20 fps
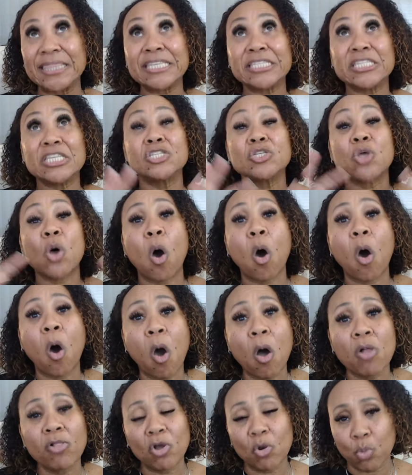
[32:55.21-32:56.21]
this is
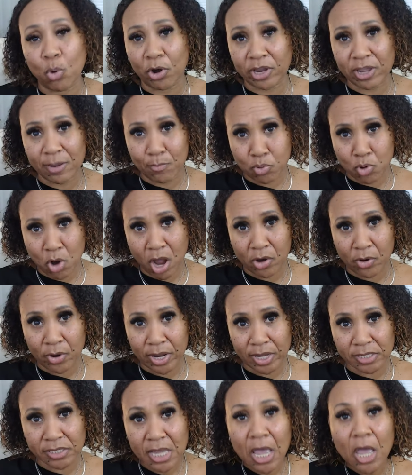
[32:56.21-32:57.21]
all a work in
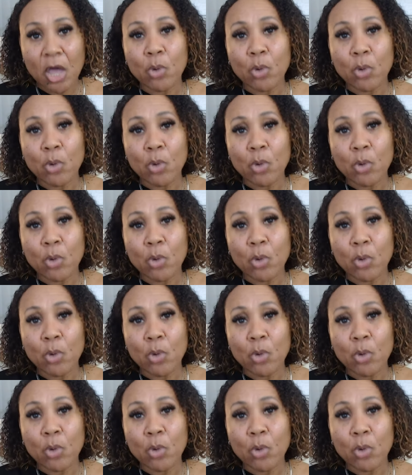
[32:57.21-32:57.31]
progress,